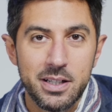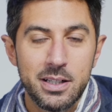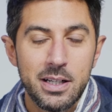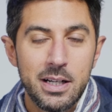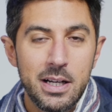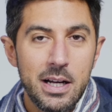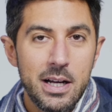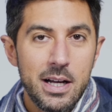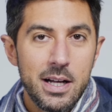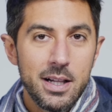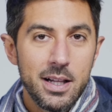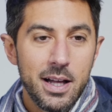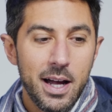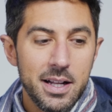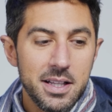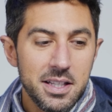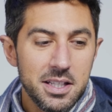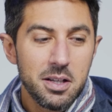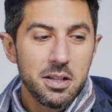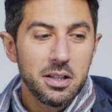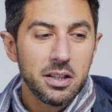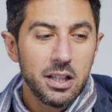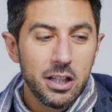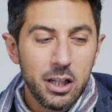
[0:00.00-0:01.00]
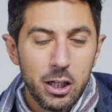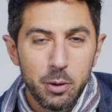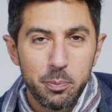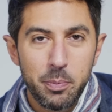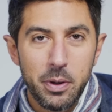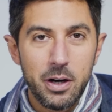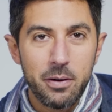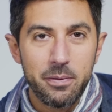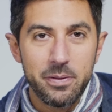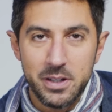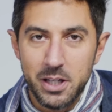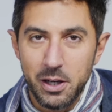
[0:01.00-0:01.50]
and that's a little
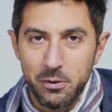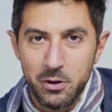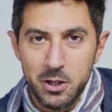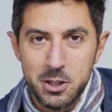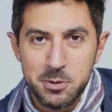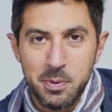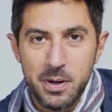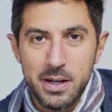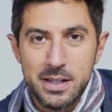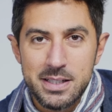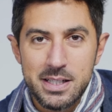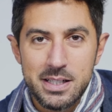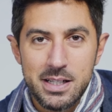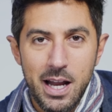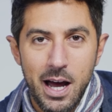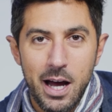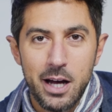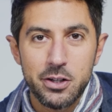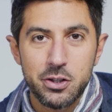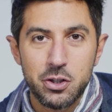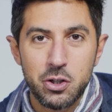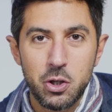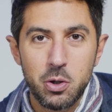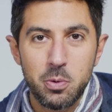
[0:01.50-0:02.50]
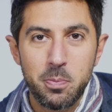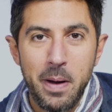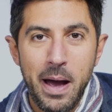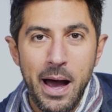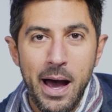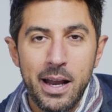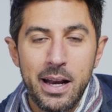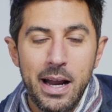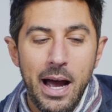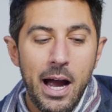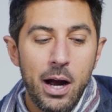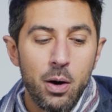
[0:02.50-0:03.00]
bit of a difference, but it's not too
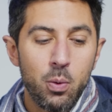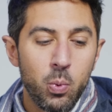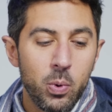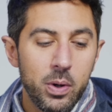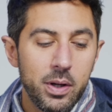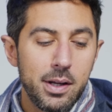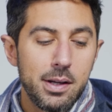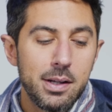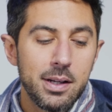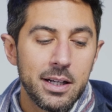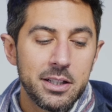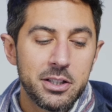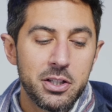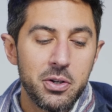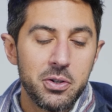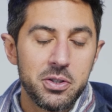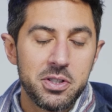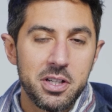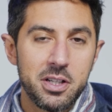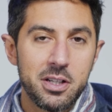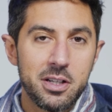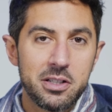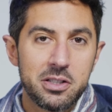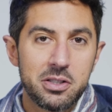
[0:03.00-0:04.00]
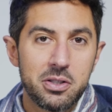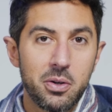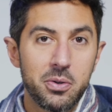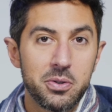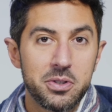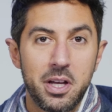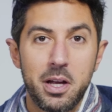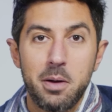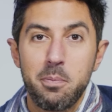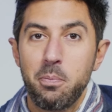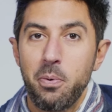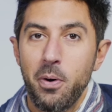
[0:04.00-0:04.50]
bad. I really liked using this though,
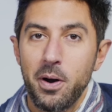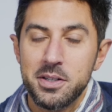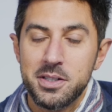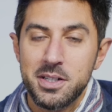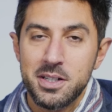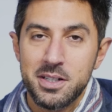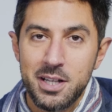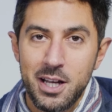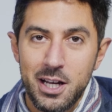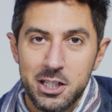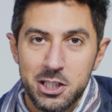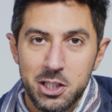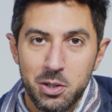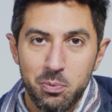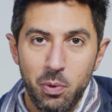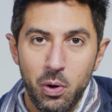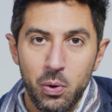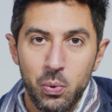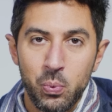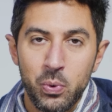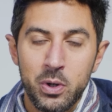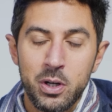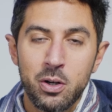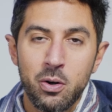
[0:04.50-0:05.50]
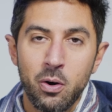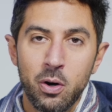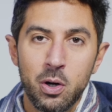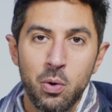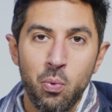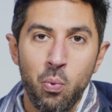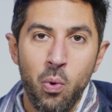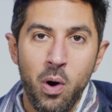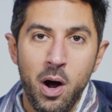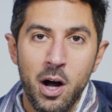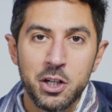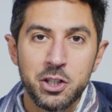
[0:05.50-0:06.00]
same presentation mode. When you go to
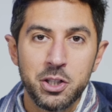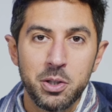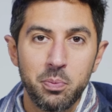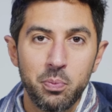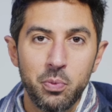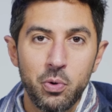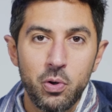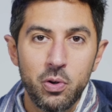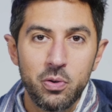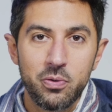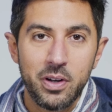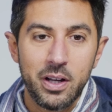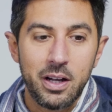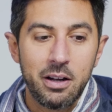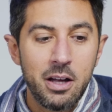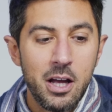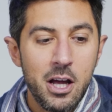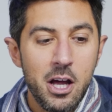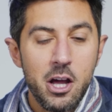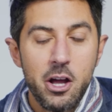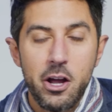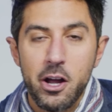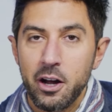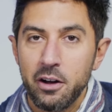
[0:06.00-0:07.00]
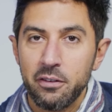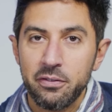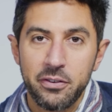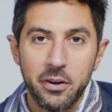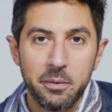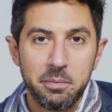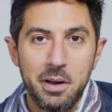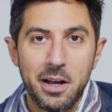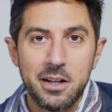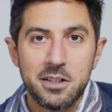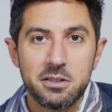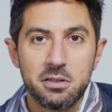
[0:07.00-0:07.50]
watch a movie, you can
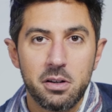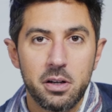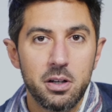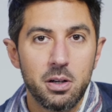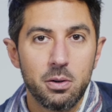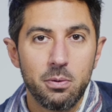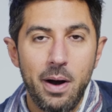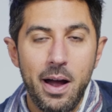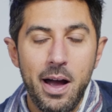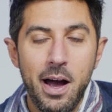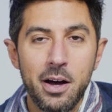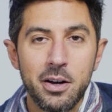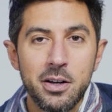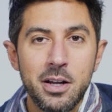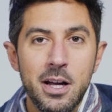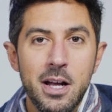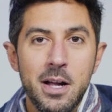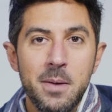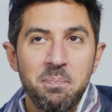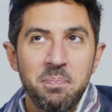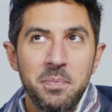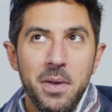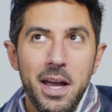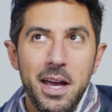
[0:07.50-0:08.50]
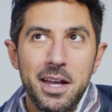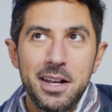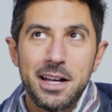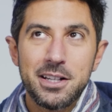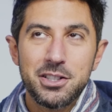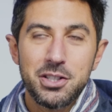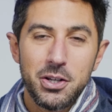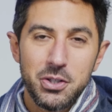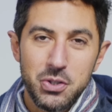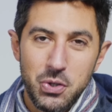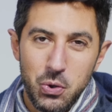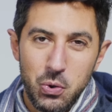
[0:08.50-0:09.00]
flip that screen around and
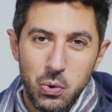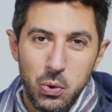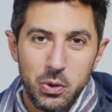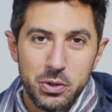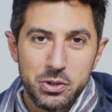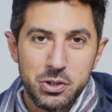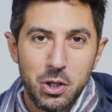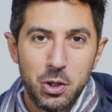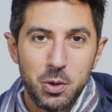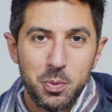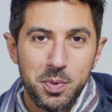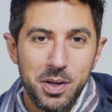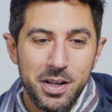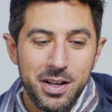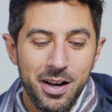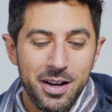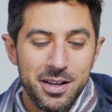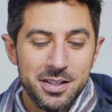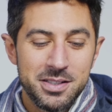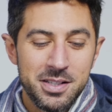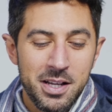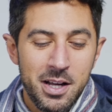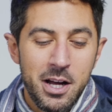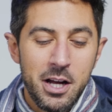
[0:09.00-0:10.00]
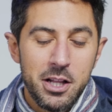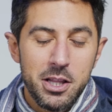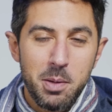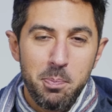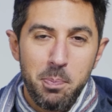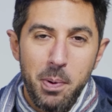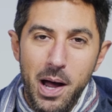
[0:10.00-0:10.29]
that's also cool too because the